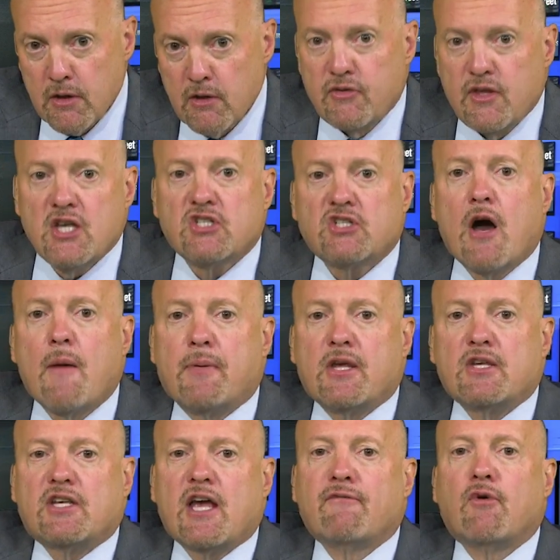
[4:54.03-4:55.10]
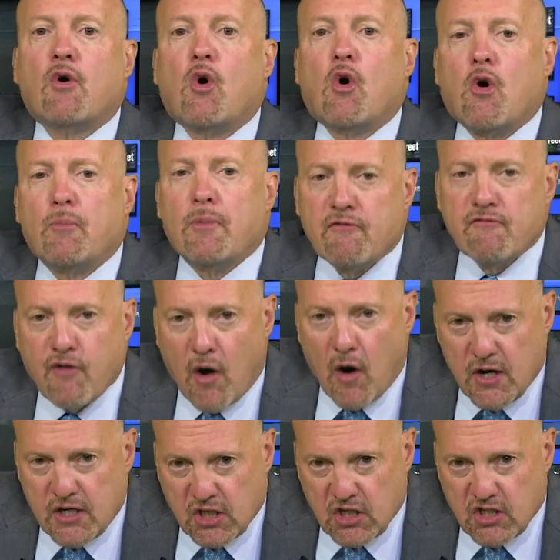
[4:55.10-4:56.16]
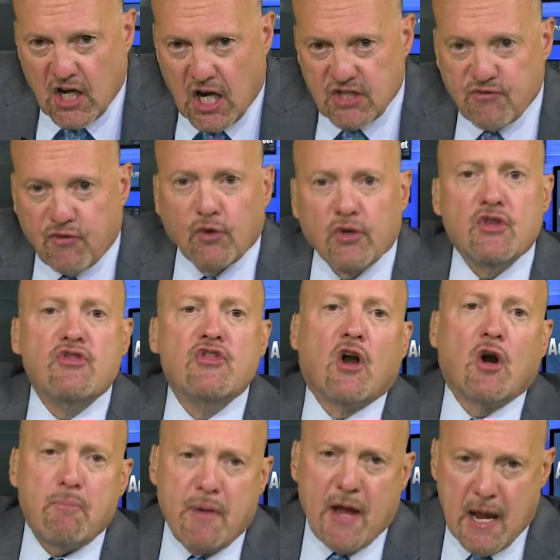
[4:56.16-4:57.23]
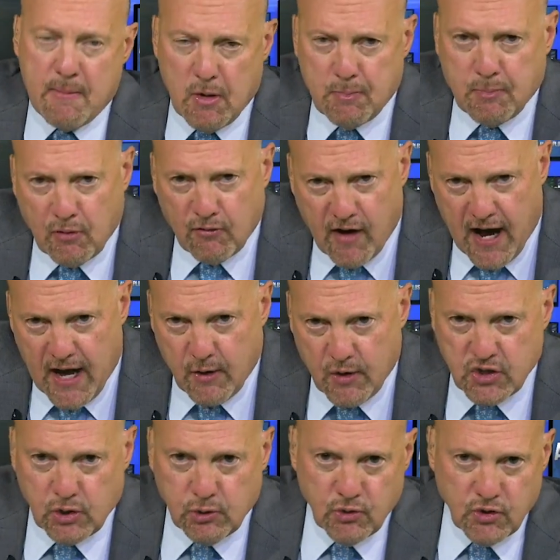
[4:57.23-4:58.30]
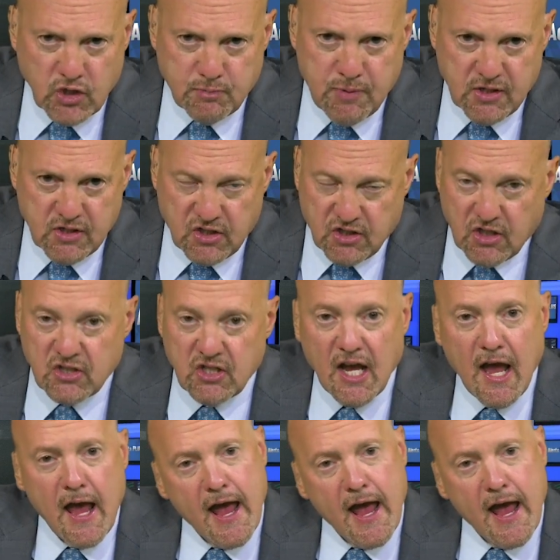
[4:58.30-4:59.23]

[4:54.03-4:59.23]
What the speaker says: These companies have all been very successful in their payment provider and solutions businesses.